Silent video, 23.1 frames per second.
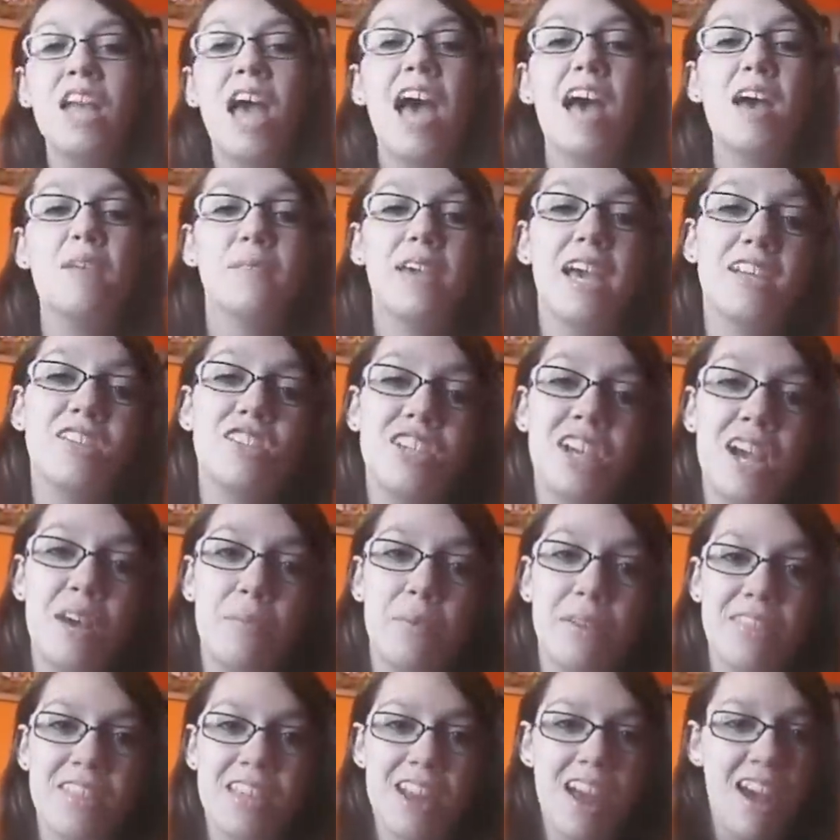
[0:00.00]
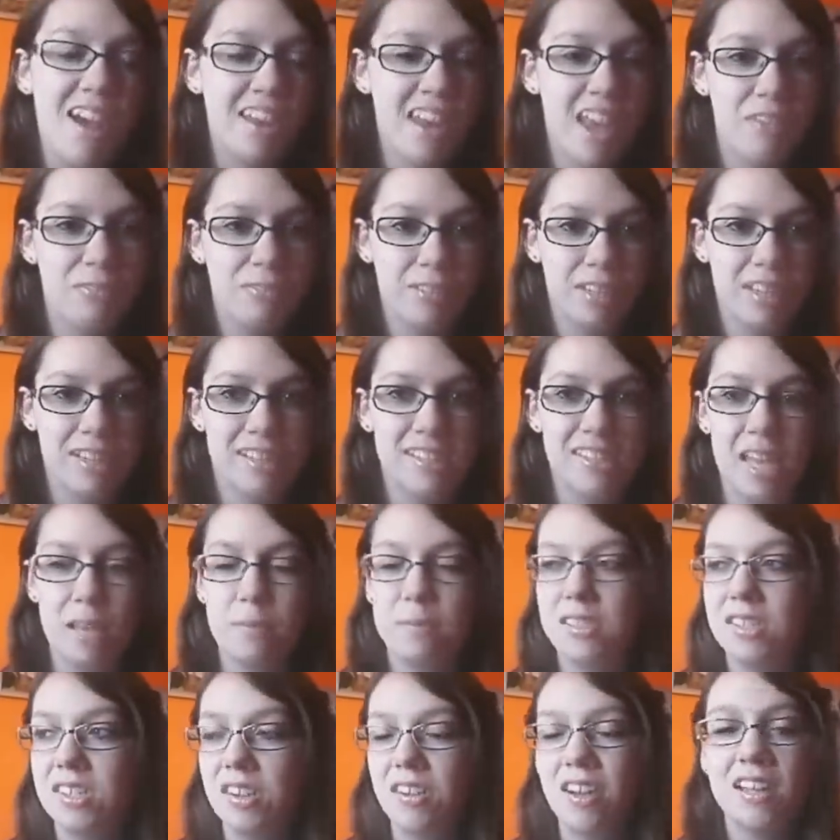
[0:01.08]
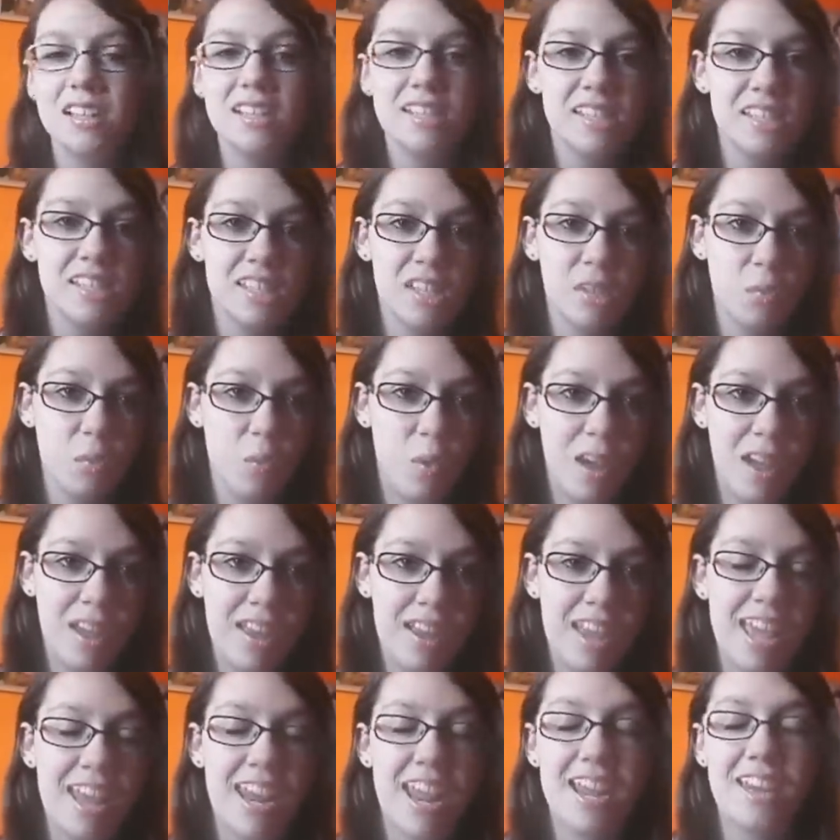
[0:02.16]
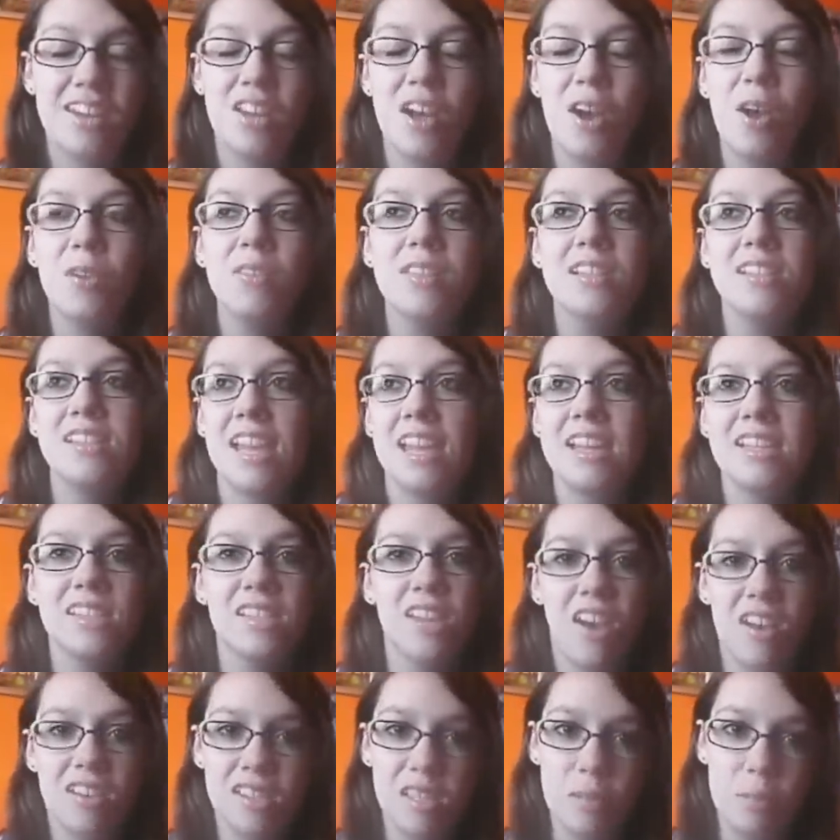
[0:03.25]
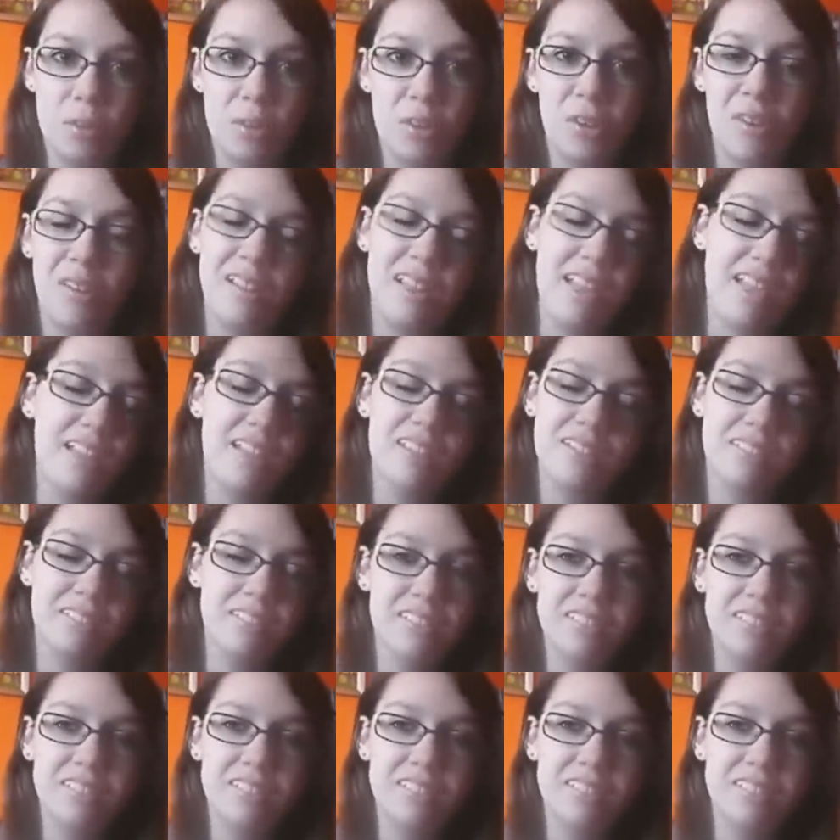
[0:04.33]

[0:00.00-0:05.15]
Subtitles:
I'm catching up with it on Netflix. I'm still on season one, and I know that Dan's Gossip Girl, like,